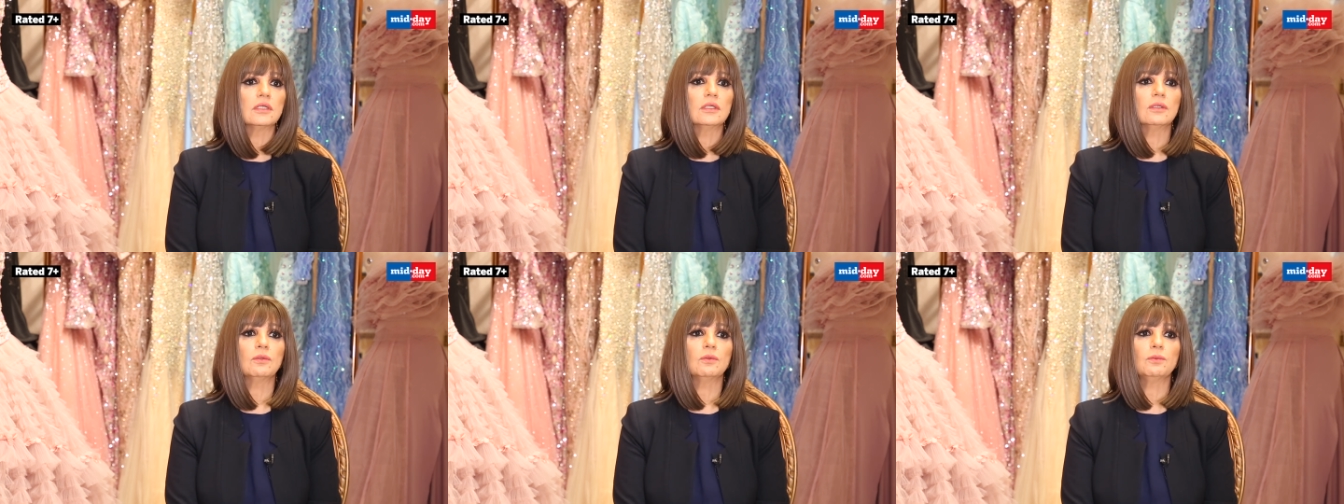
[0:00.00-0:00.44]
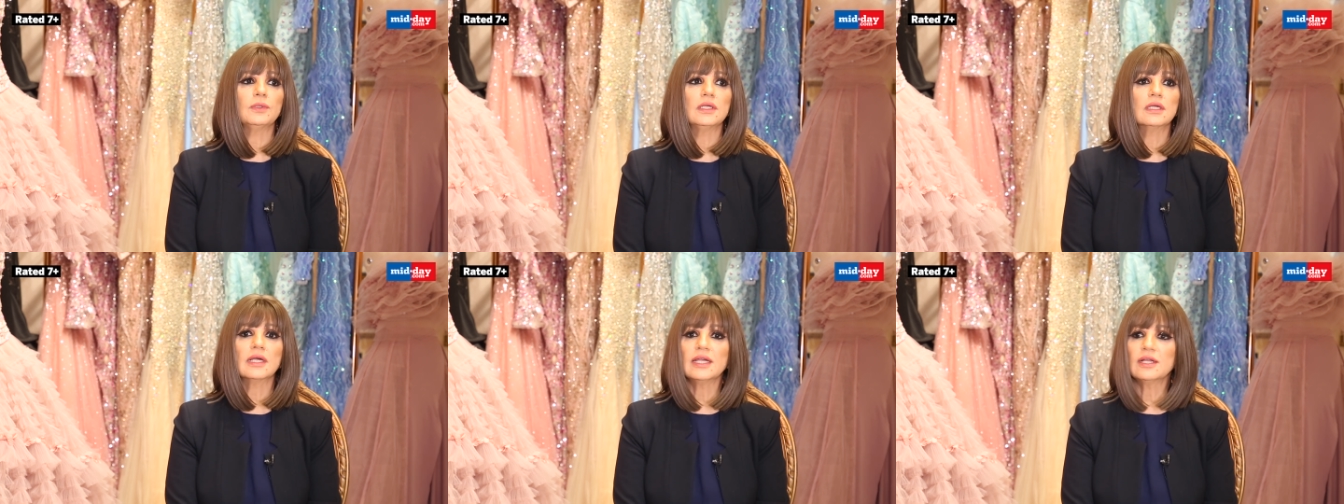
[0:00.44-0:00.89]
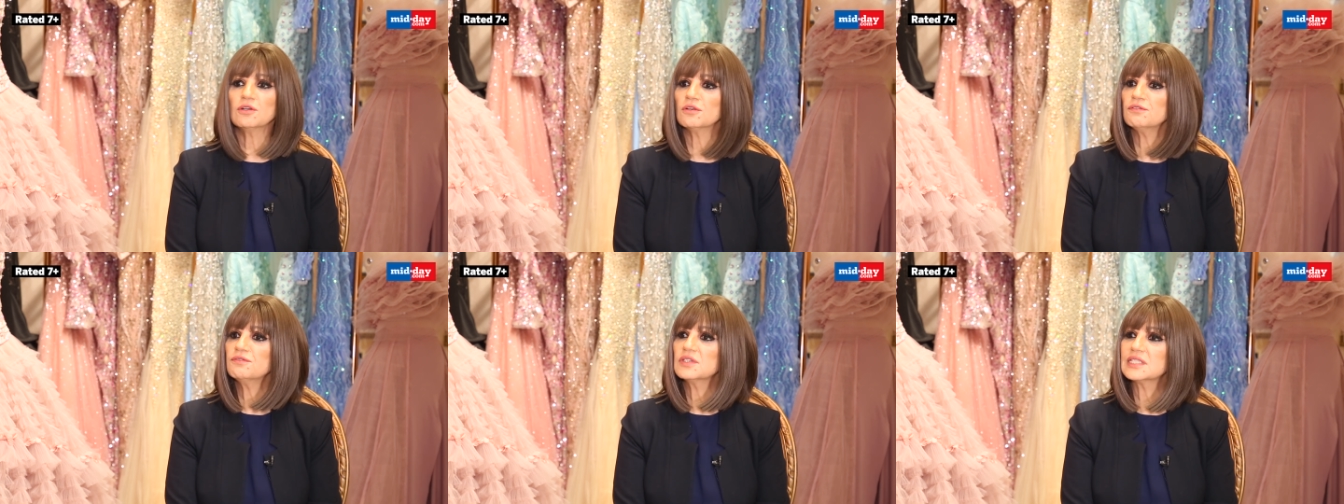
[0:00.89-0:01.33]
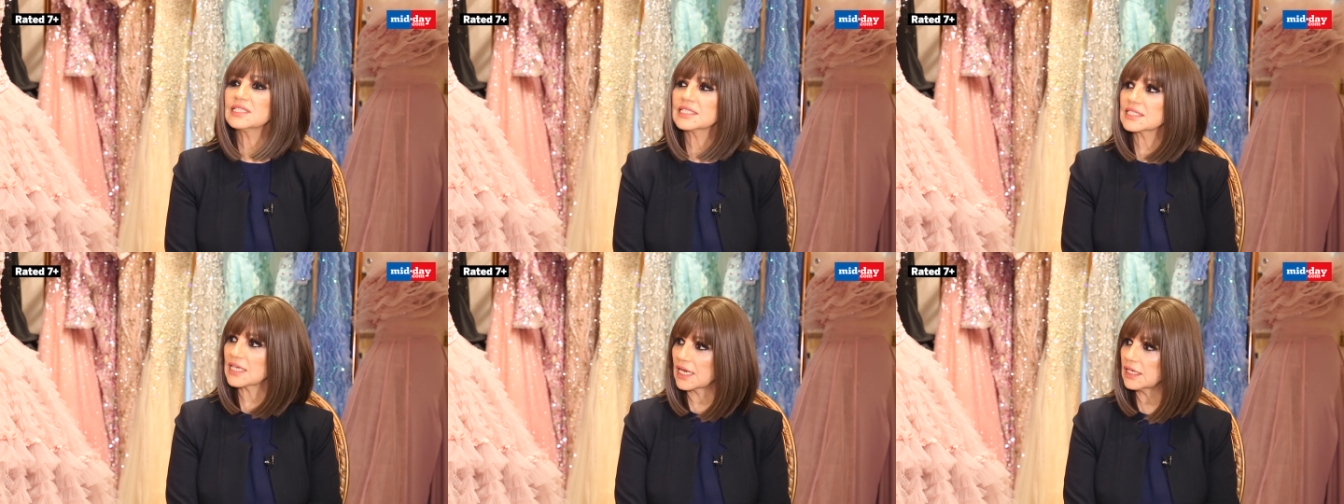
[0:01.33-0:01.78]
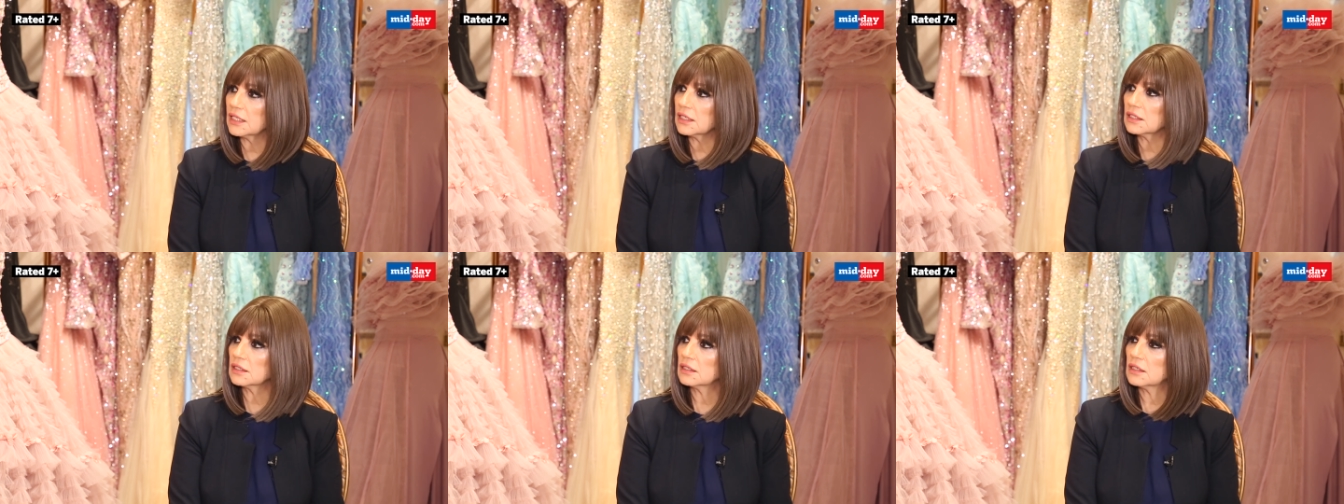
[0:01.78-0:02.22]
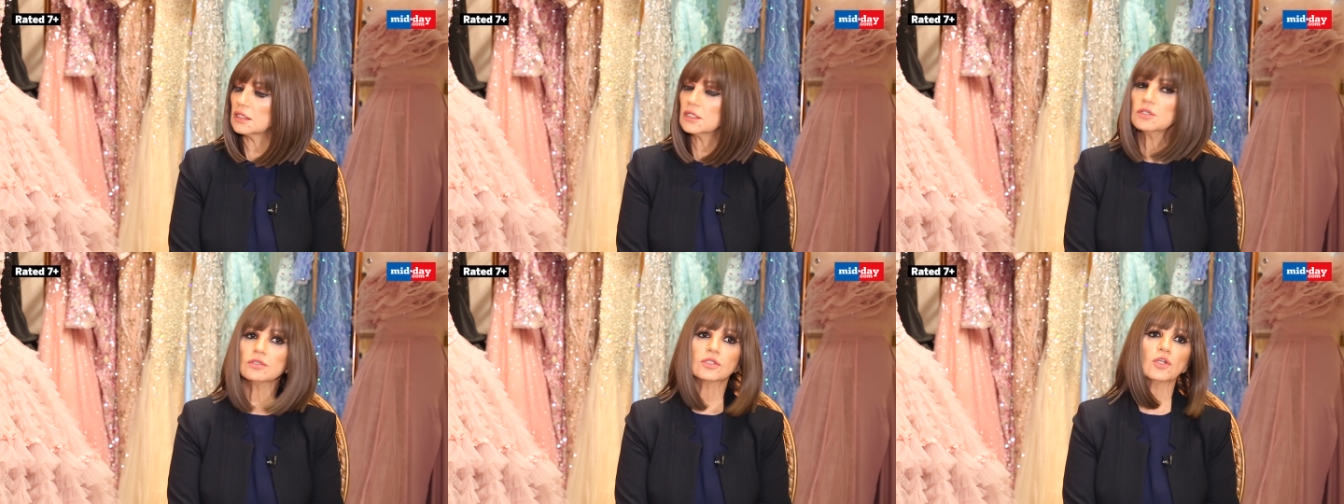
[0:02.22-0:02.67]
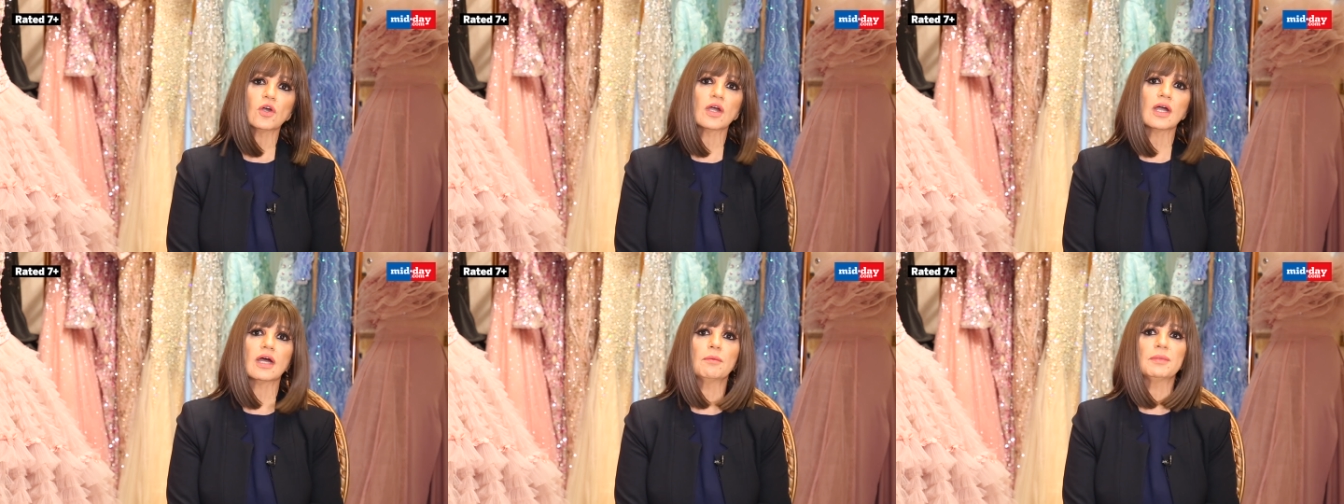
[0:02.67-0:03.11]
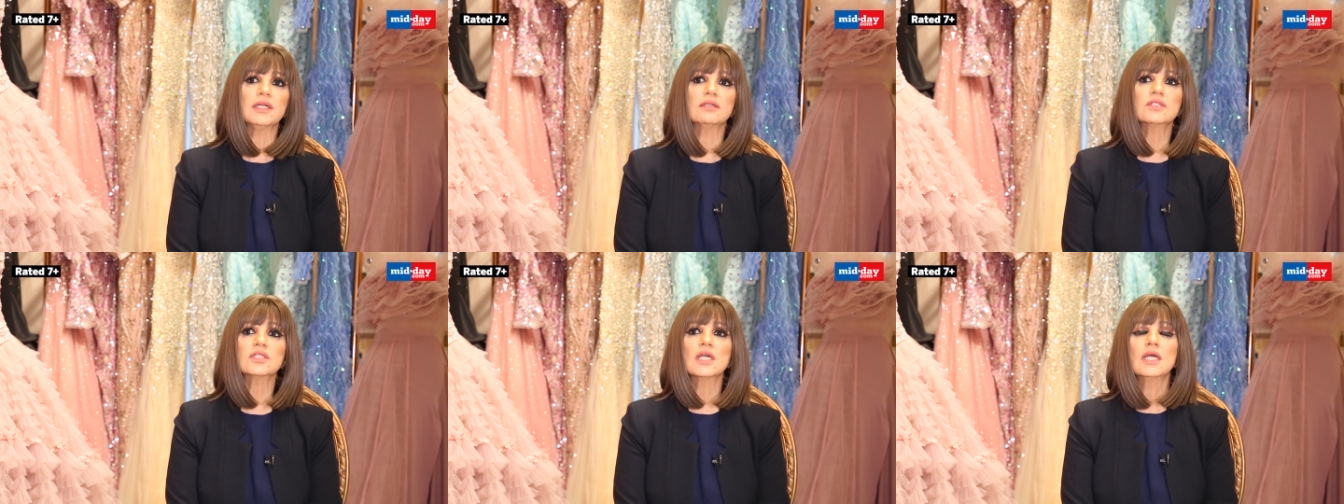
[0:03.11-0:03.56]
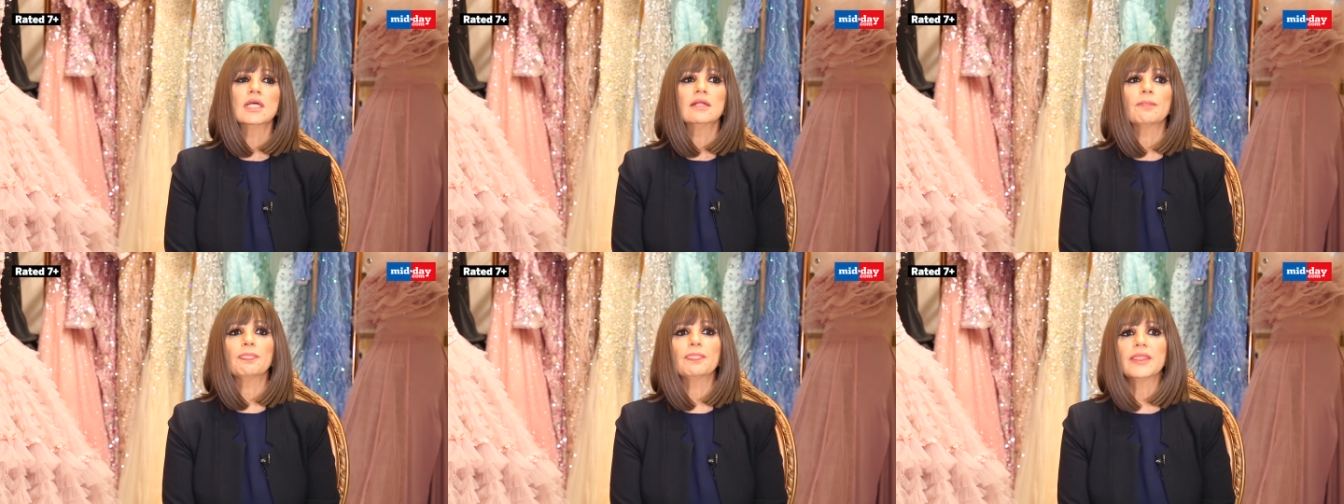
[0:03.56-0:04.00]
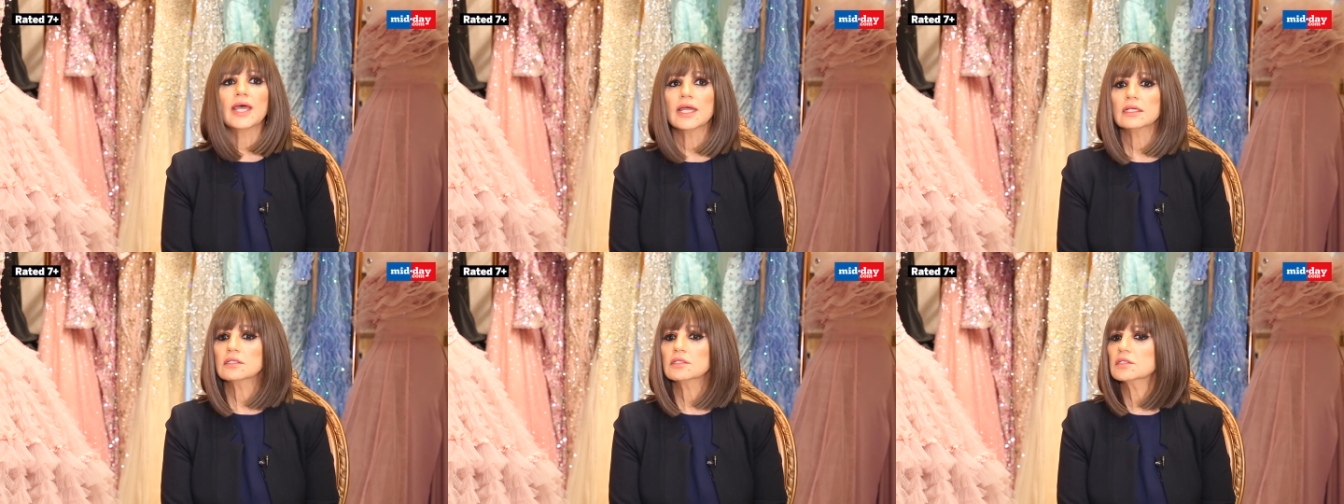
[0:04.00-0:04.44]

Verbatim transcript: uh, we kind of design a kutya garment that